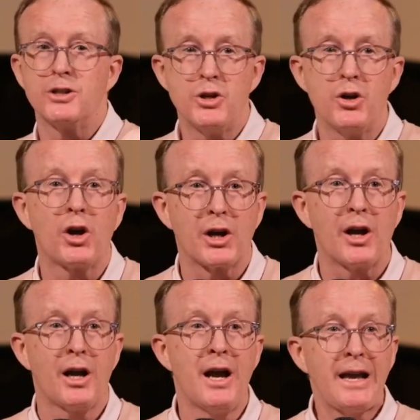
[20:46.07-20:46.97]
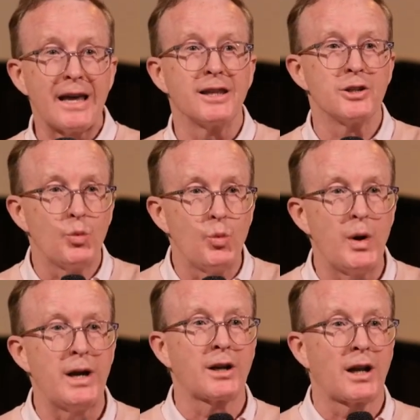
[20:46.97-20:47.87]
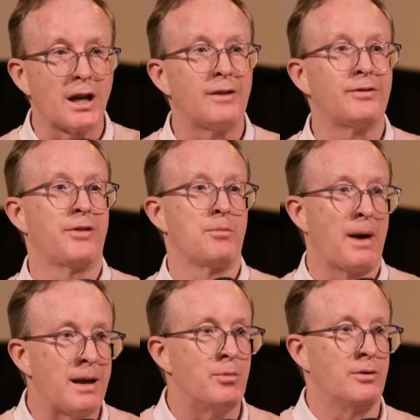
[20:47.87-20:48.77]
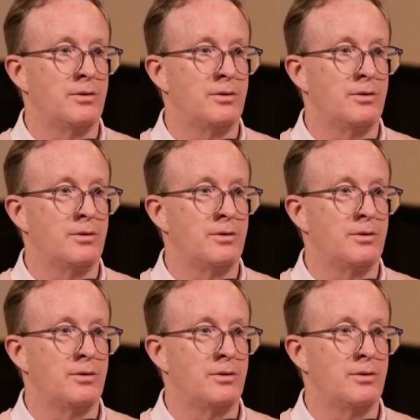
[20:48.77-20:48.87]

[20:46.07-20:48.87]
you're going to get this weird love of the Bible.